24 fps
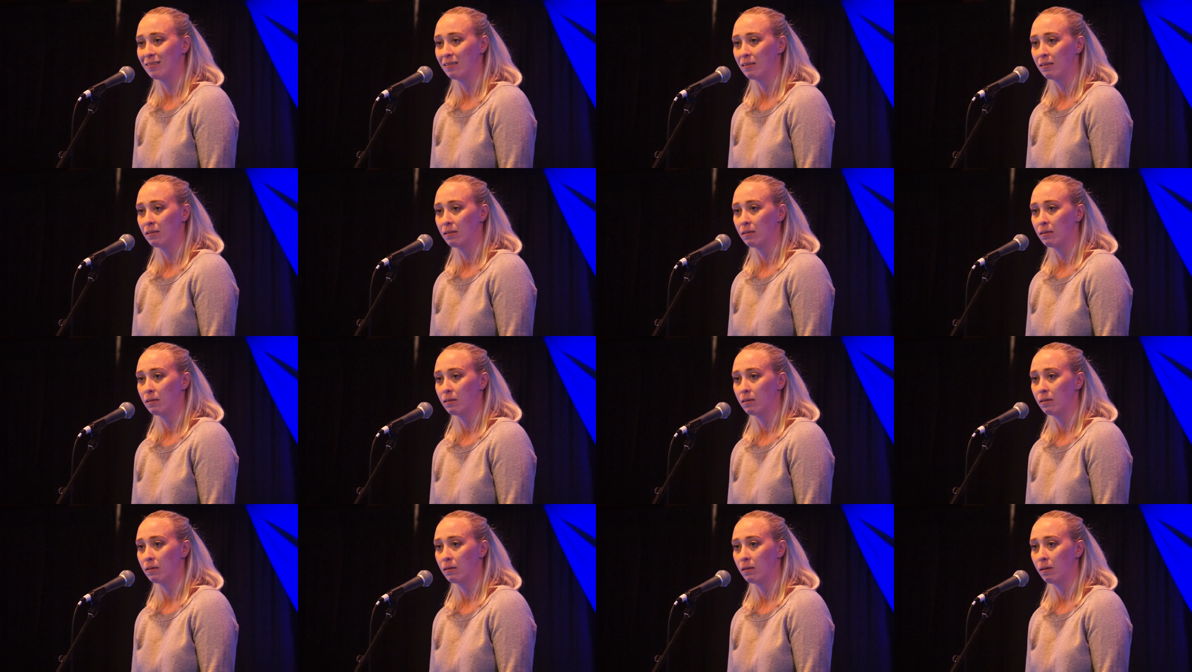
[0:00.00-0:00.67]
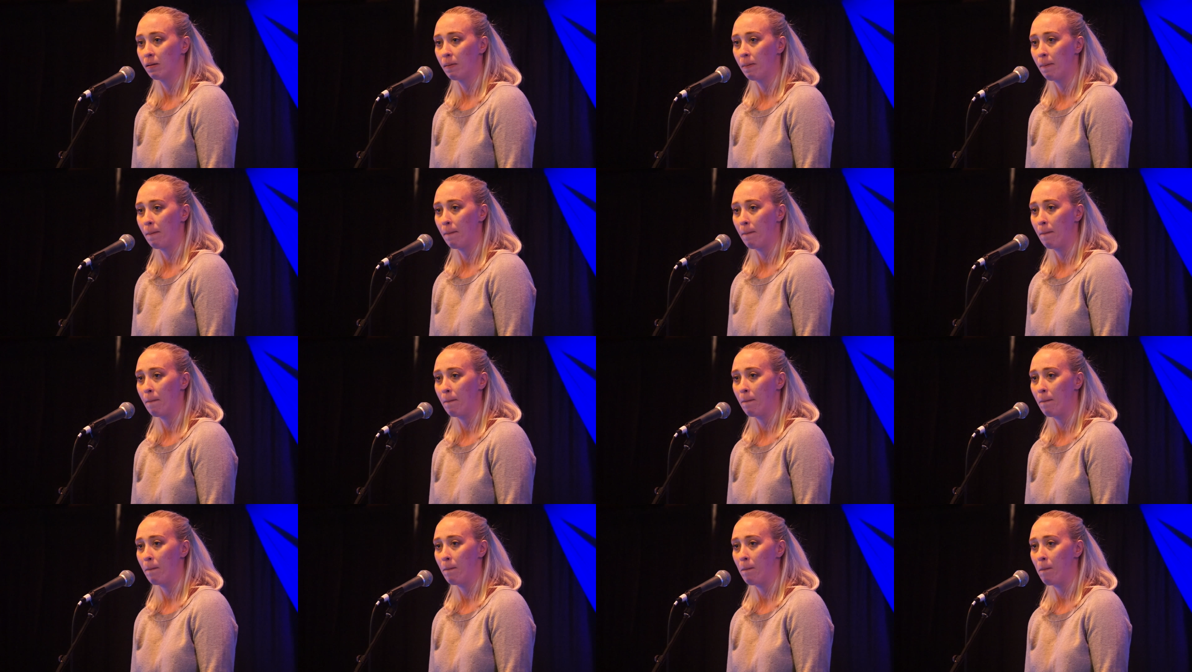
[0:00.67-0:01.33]

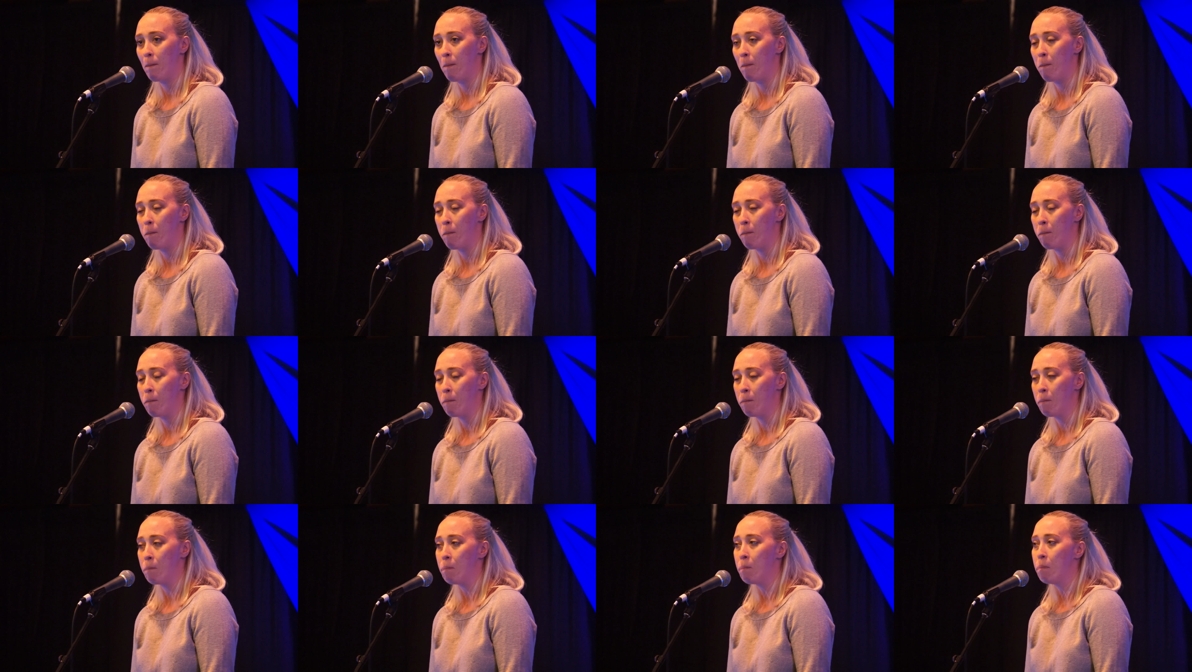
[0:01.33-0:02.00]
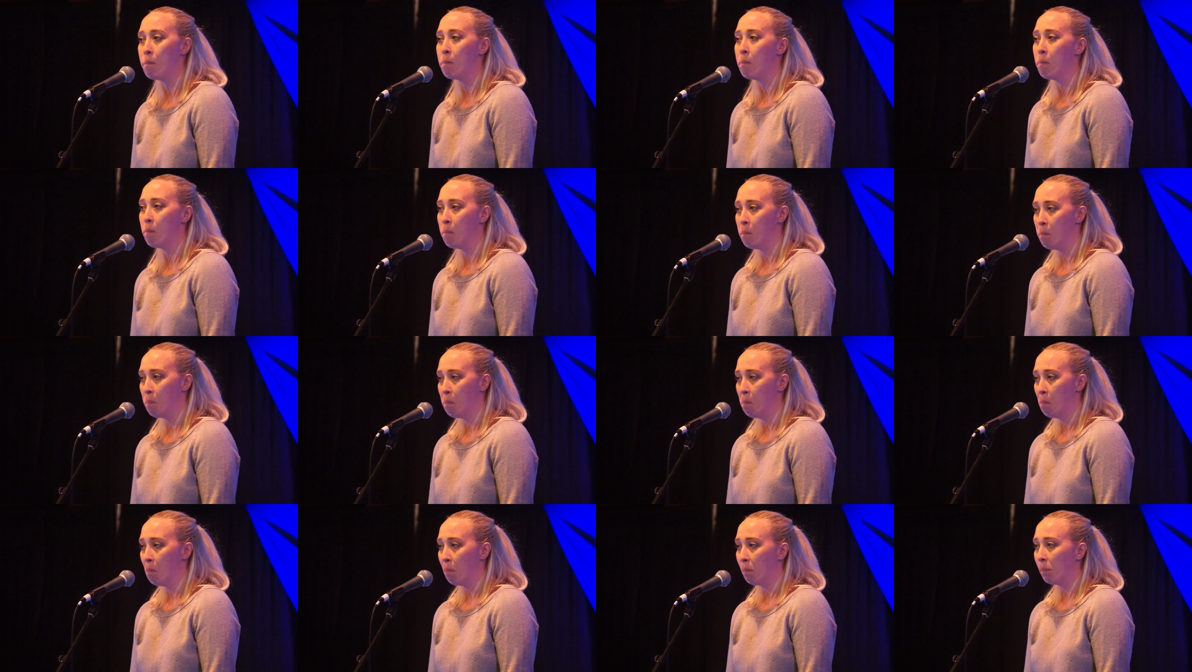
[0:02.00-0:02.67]

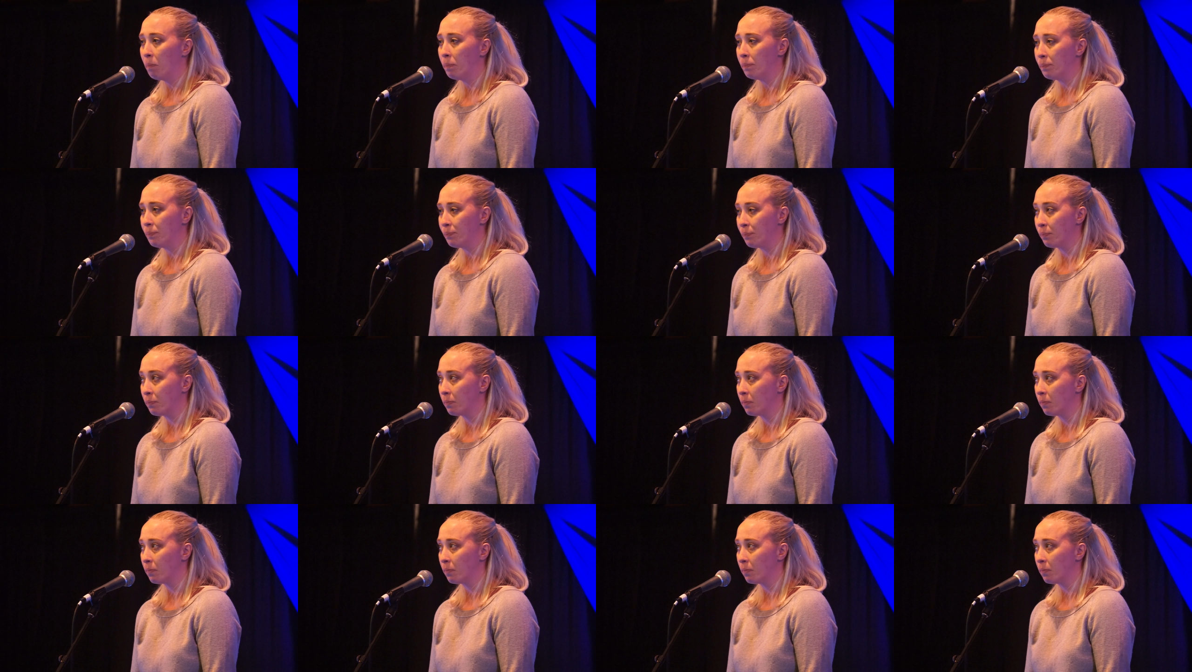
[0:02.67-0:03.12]
Nobody speaks.